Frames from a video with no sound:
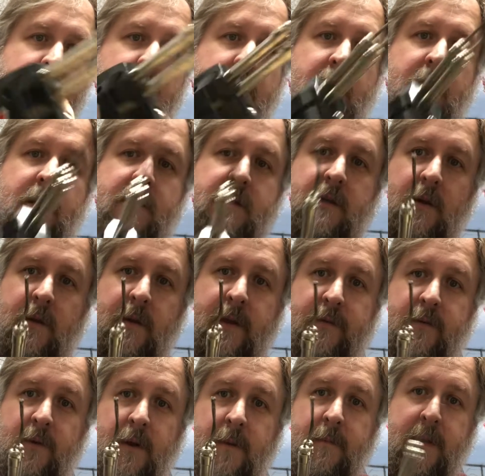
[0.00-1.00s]
So
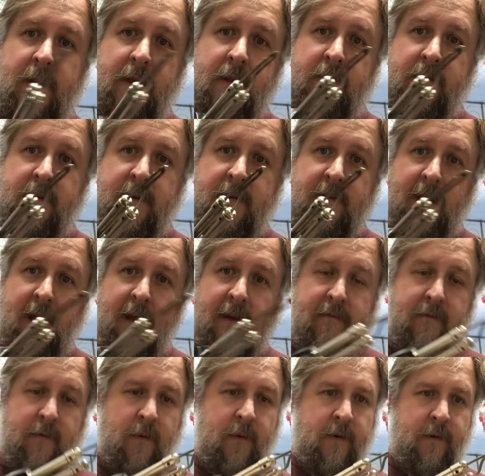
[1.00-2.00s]
that's what I'm going to use this guy
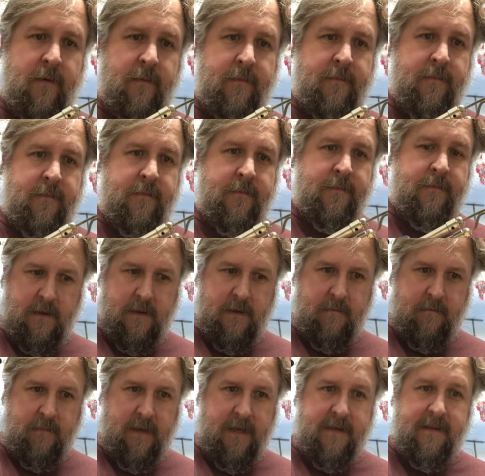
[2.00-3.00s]
for.
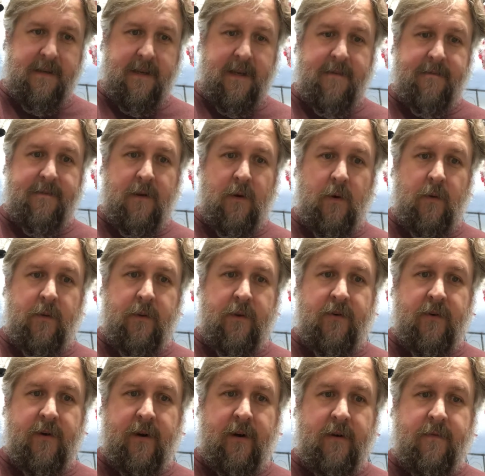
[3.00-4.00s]
Guessing I have to hold the
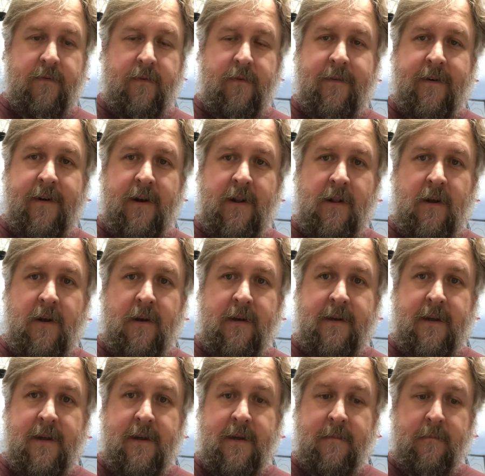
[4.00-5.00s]
trigger for a very long
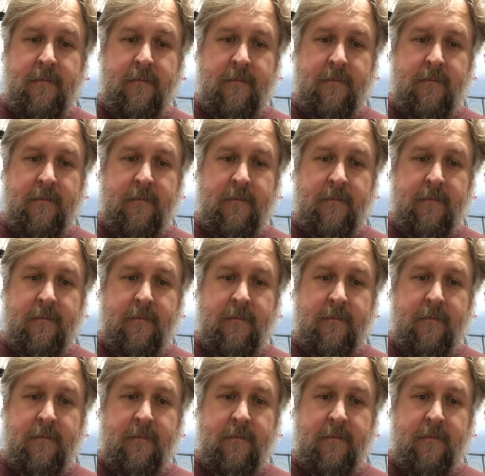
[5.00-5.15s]
time.